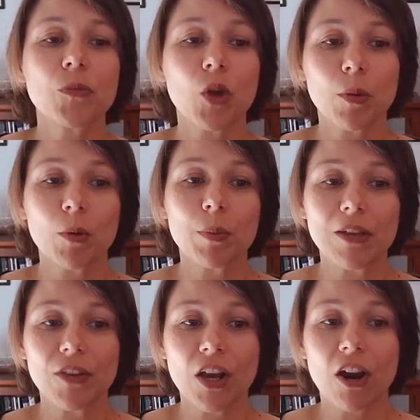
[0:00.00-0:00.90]
Normal
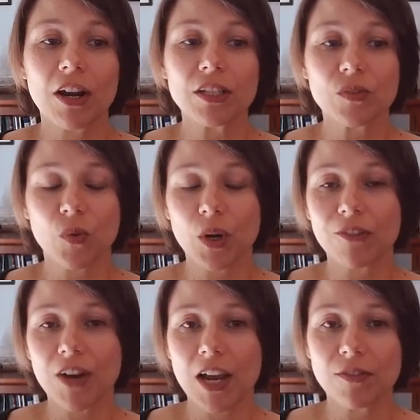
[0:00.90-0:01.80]
PVR is
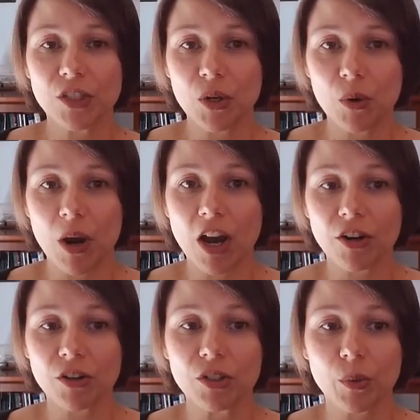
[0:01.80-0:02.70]
45 to
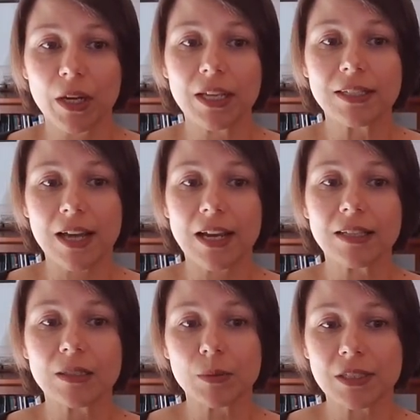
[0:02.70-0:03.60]
120
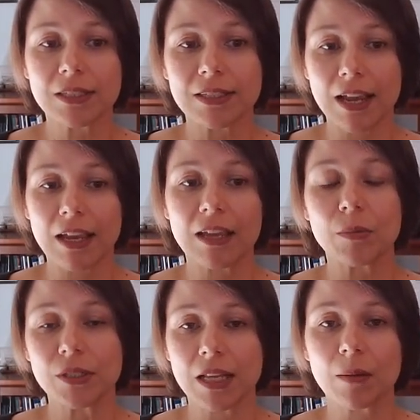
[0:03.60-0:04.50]
dynes per second
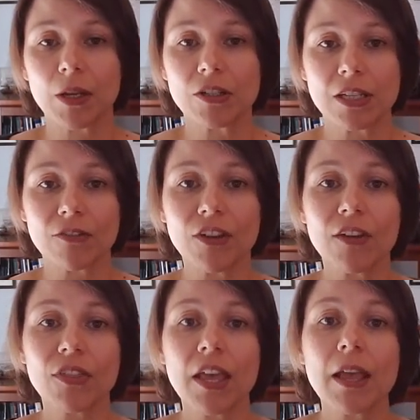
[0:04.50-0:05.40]
per centimeter to the 5th.